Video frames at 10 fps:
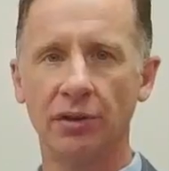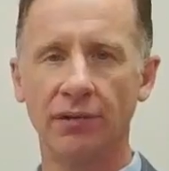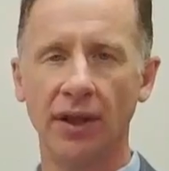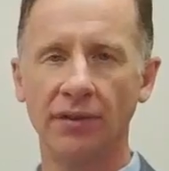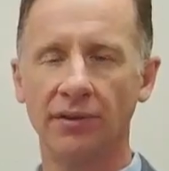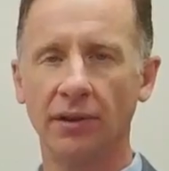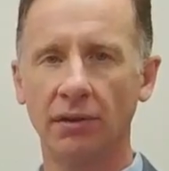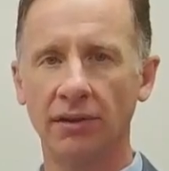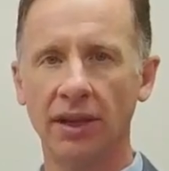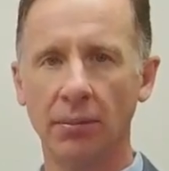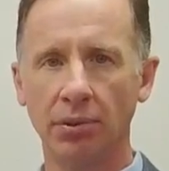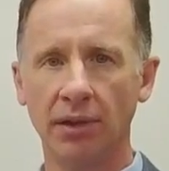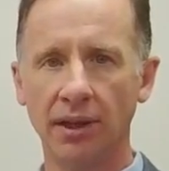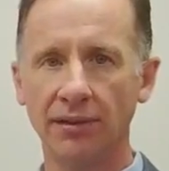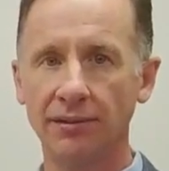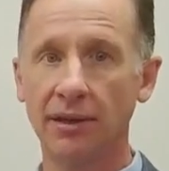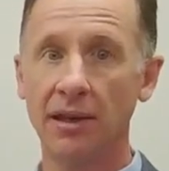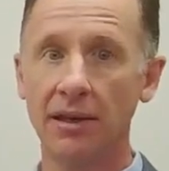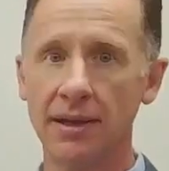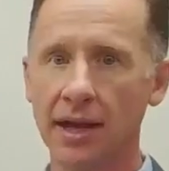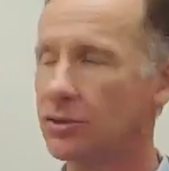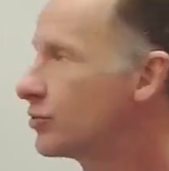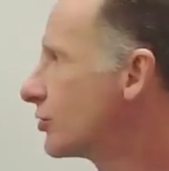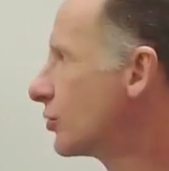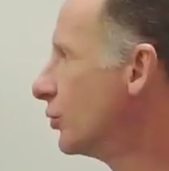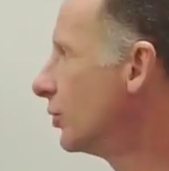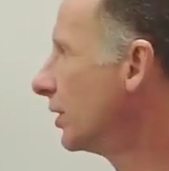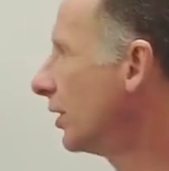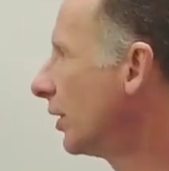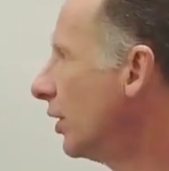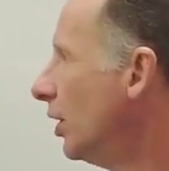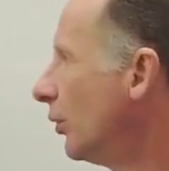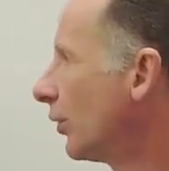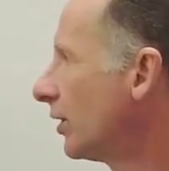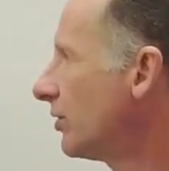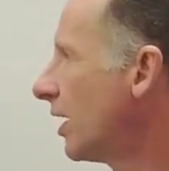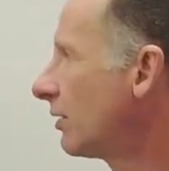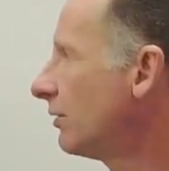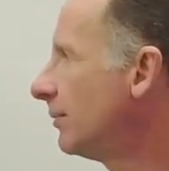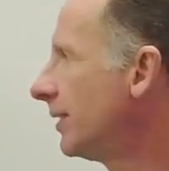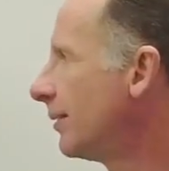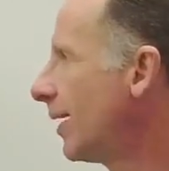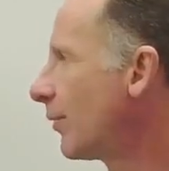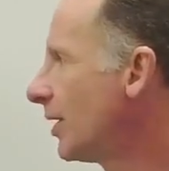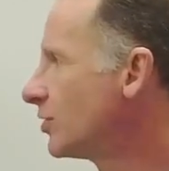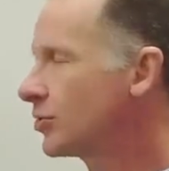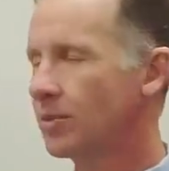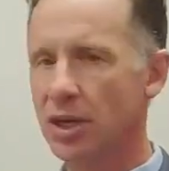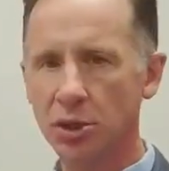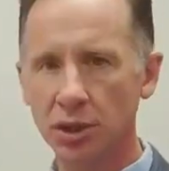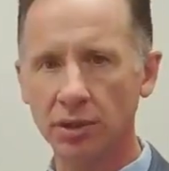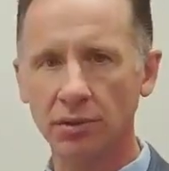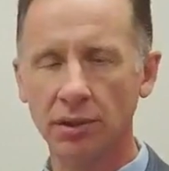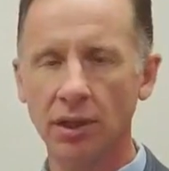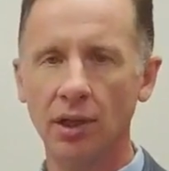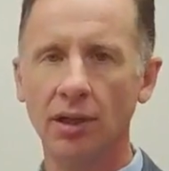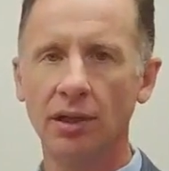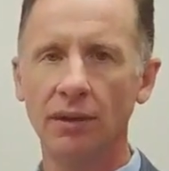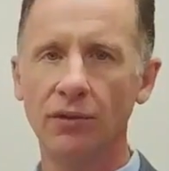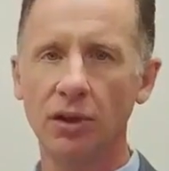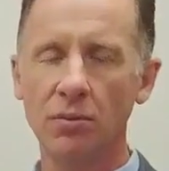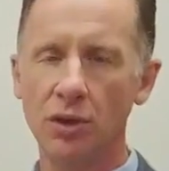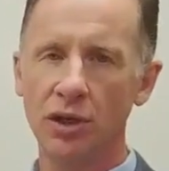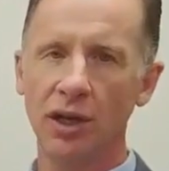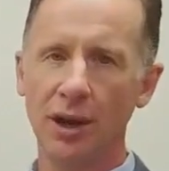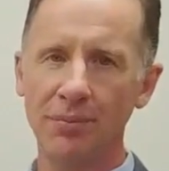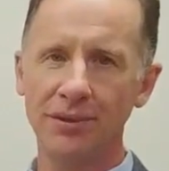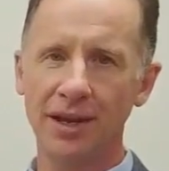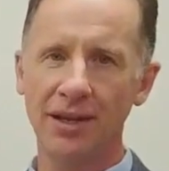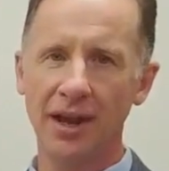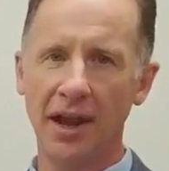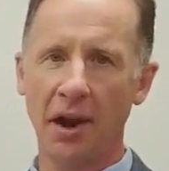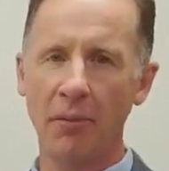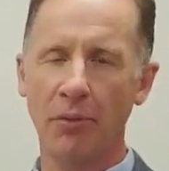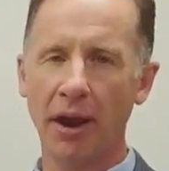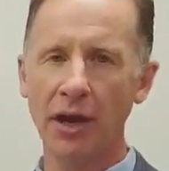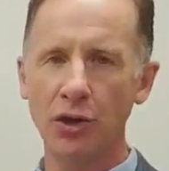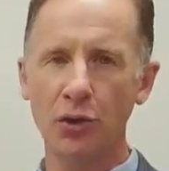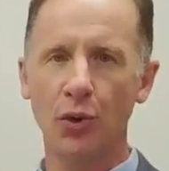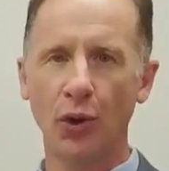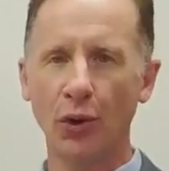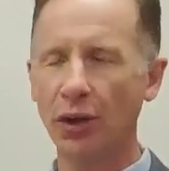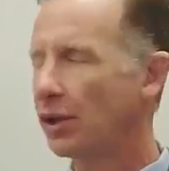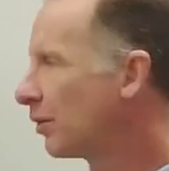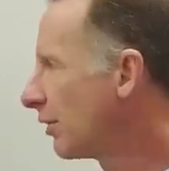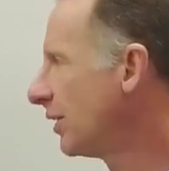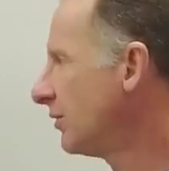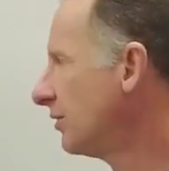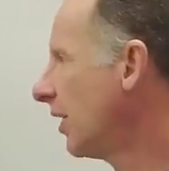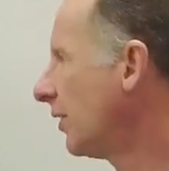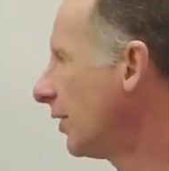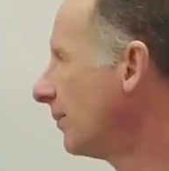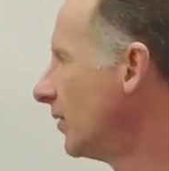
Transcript: events that will take place next school year. We're going to talk a little bit about registration, give the community an update on our brand new Early Learning Center,